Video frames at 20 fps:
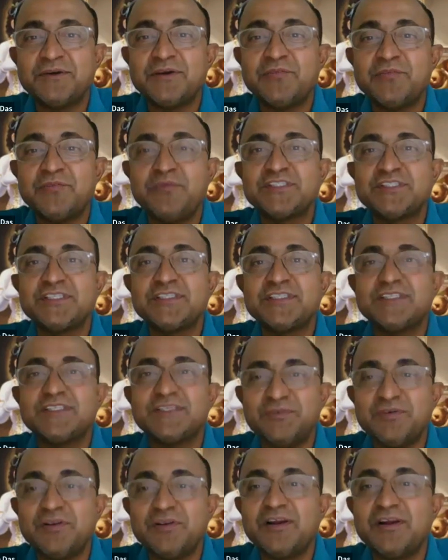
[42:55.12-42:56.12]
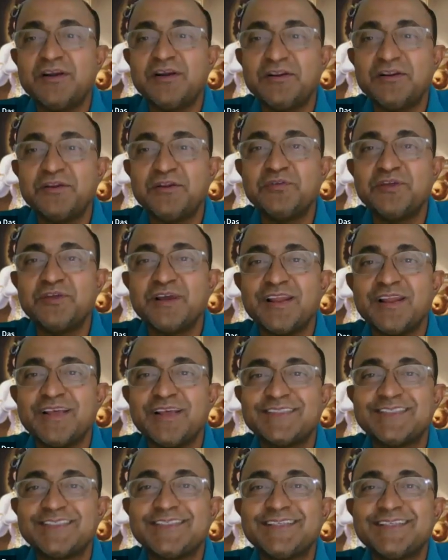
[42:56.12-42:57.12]
conviction that we'll continue the
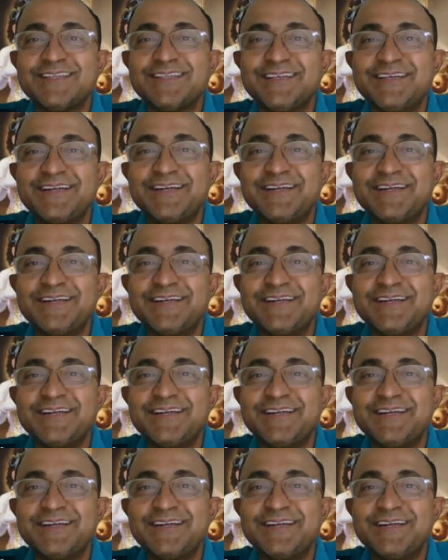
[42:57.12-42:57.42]
class.